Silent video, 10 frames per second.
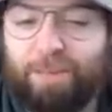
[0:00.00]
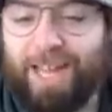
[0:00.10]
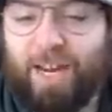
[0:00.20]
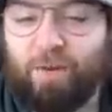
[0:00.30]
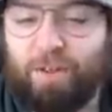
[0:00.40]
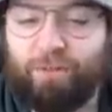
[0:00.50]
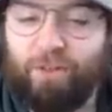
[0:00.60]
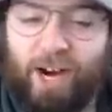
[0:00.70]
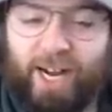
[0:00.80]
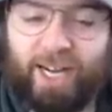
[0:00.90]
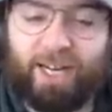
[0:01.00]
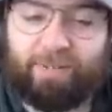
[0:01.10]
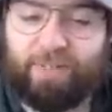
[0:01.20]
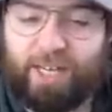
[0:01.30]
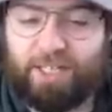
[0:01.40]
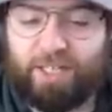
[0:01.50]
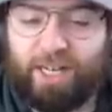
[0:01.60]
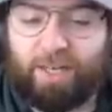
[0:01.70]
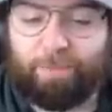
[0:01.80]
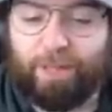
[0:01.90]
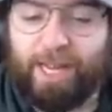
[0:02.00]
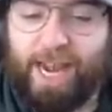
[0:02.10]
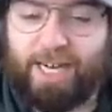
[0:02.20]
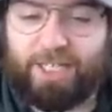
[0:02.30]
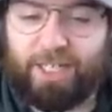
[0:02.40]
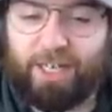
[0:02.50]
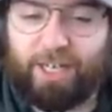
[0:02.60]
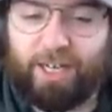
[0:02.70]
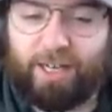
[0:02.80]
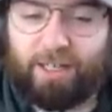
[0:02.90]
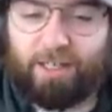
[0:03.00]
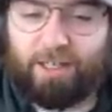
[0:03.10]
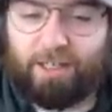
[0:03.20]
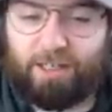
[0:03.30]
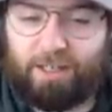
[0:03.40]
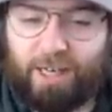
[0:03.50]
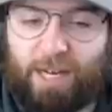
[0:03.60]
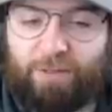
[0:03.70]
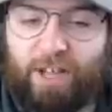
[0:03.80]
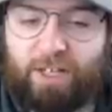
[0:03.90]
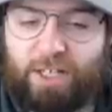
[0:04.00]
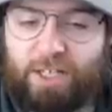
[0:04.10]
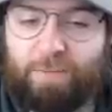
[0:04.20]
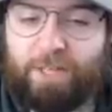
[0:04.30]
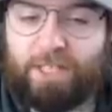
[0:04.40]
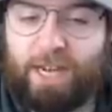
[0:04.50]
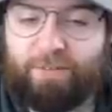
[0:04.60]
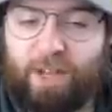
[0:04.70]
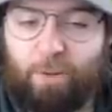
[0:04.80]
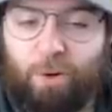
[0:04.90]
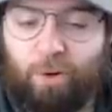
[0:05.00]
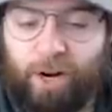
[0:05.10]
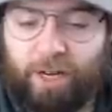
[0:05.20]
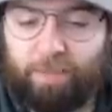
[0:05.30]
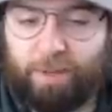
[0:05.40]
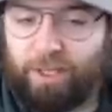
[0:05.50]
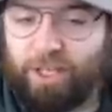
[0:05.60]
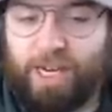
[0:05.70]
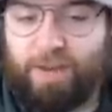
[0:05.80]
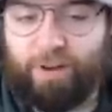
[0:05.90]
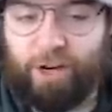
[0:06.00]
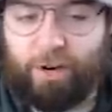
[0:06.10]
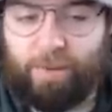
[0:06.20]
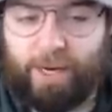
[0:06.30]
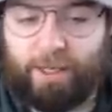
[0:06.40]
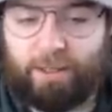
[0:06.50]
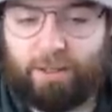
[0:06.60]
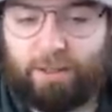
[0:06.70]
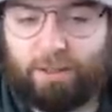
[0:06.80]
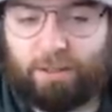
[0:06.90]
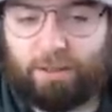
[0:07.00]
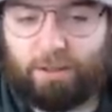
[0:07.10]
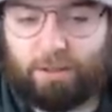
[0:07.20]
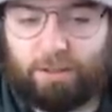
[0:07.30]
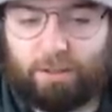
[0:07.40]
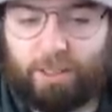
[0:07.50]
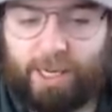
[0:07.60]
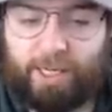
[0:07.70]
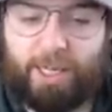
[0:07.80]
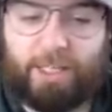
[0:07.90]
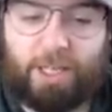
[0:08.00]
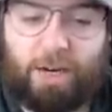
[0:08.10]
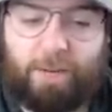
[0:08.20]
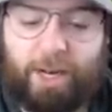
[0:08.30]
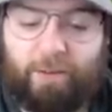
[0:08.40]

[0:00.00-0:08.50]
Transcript: playing with fire if they decide to play action it here. I think just to be safe, they will run it, but you never know, mate. Yeah, it's gonna be a